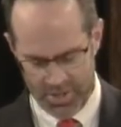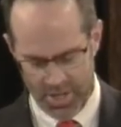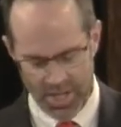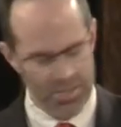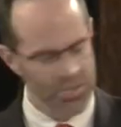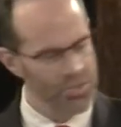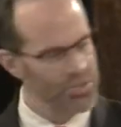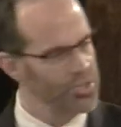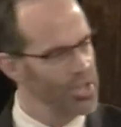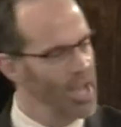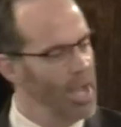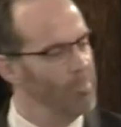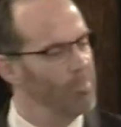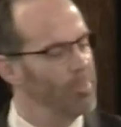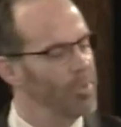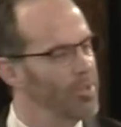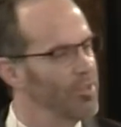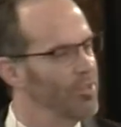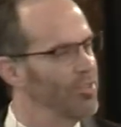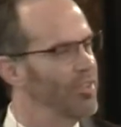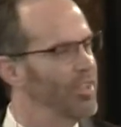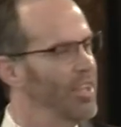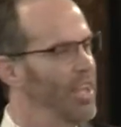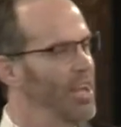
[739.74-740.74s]
She has
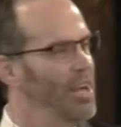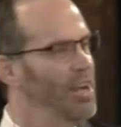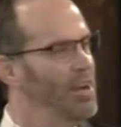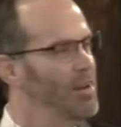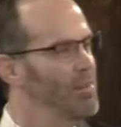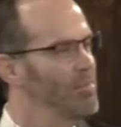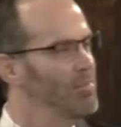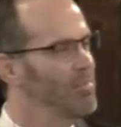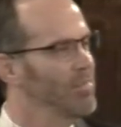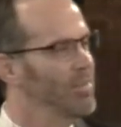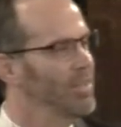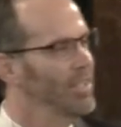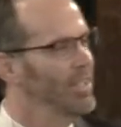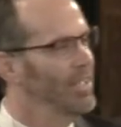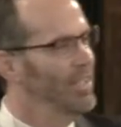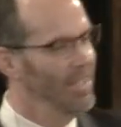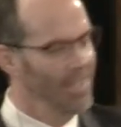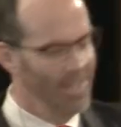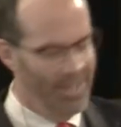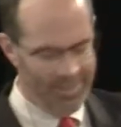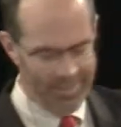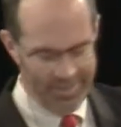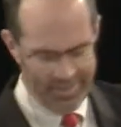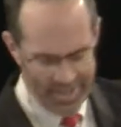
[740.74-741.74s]
shepherds come
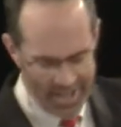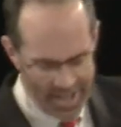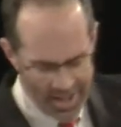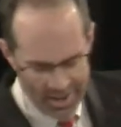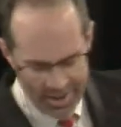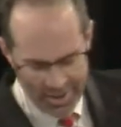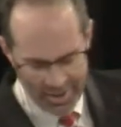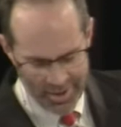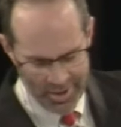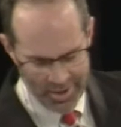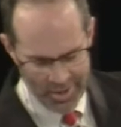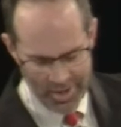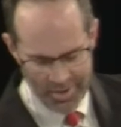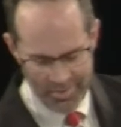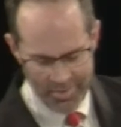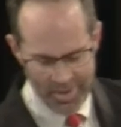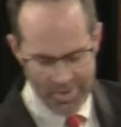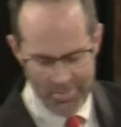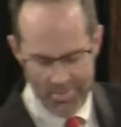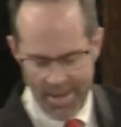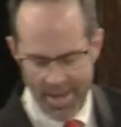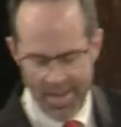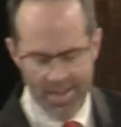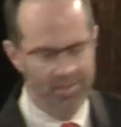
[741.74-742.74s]
and tell her of
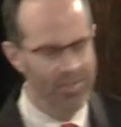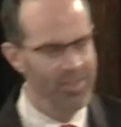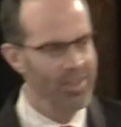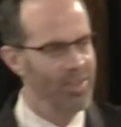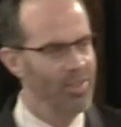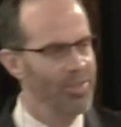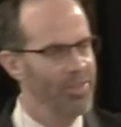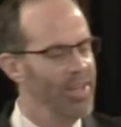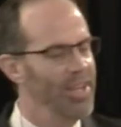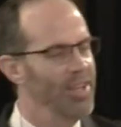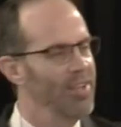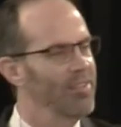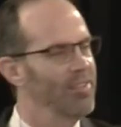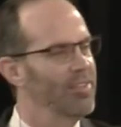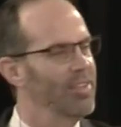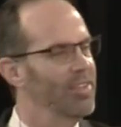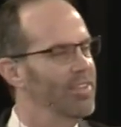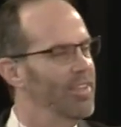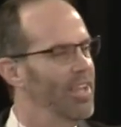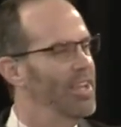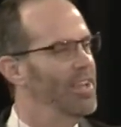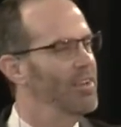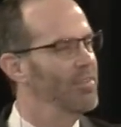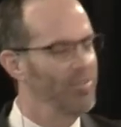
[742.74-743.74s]
the amazing things
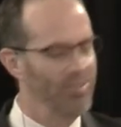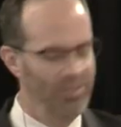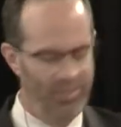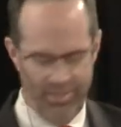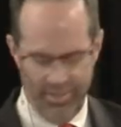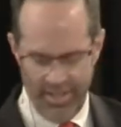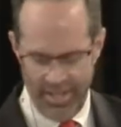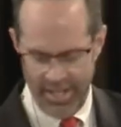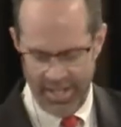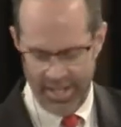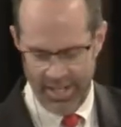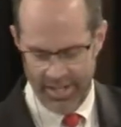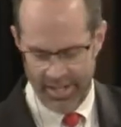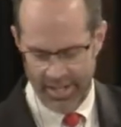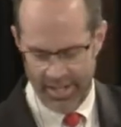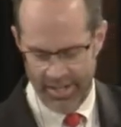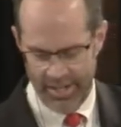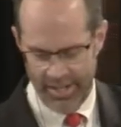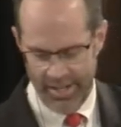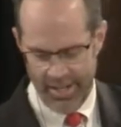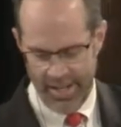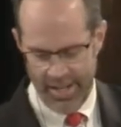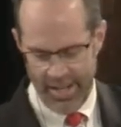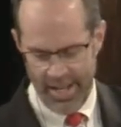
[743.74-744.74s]
that they have
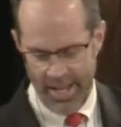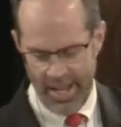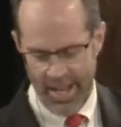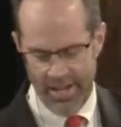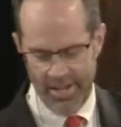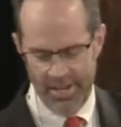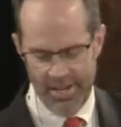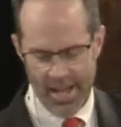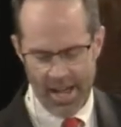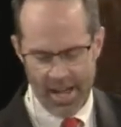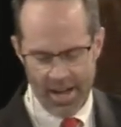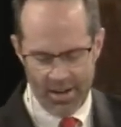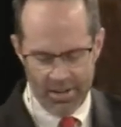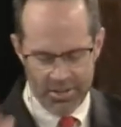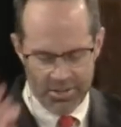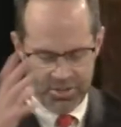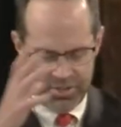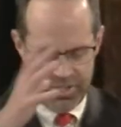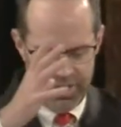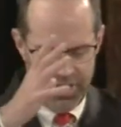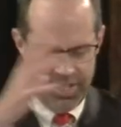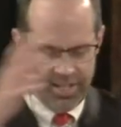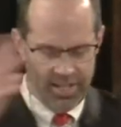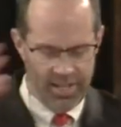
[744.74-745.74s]
seen. And now
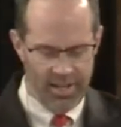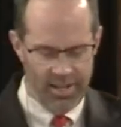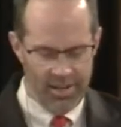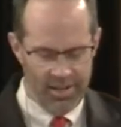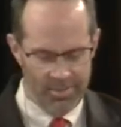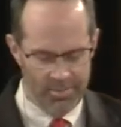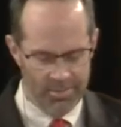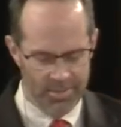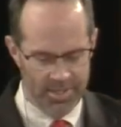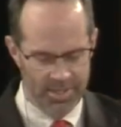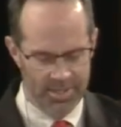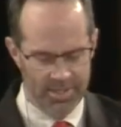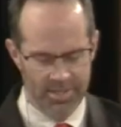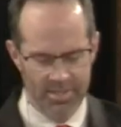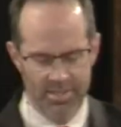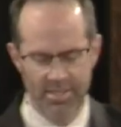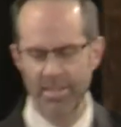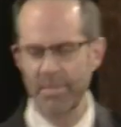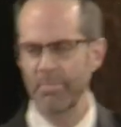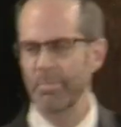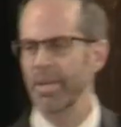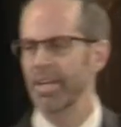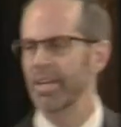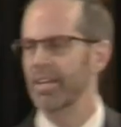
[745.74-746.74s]
she comes, and
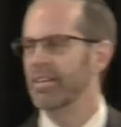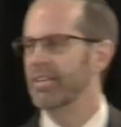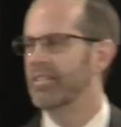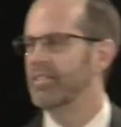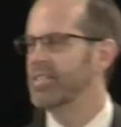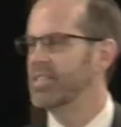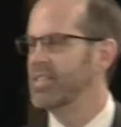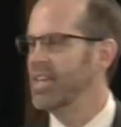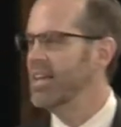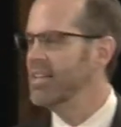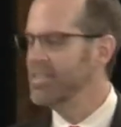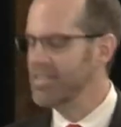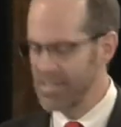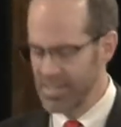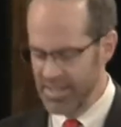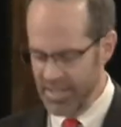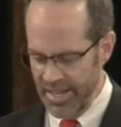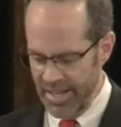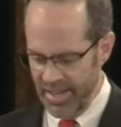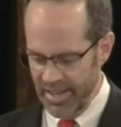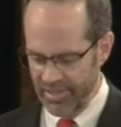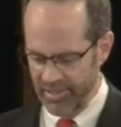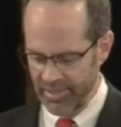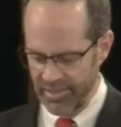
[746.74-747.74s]
Simeon says
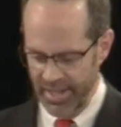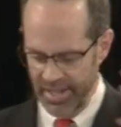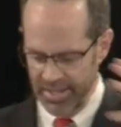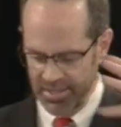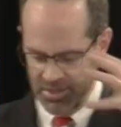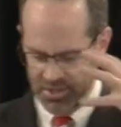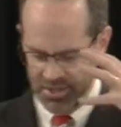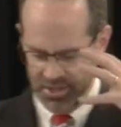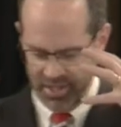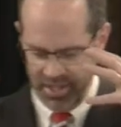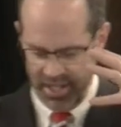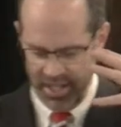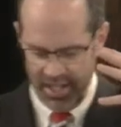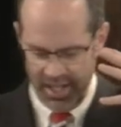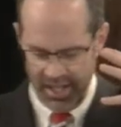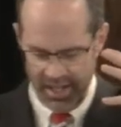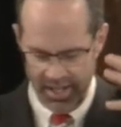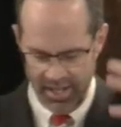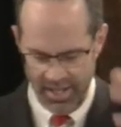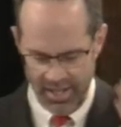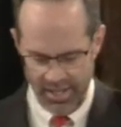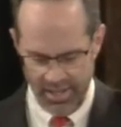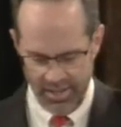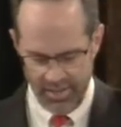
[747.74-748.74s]
this, and
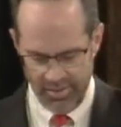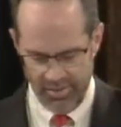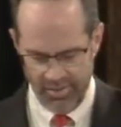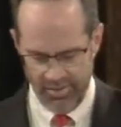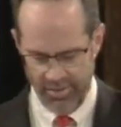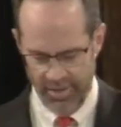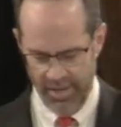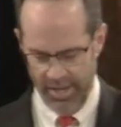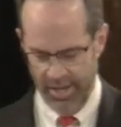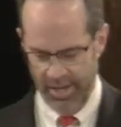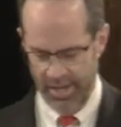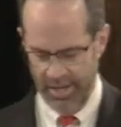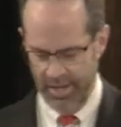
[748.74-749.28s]
she is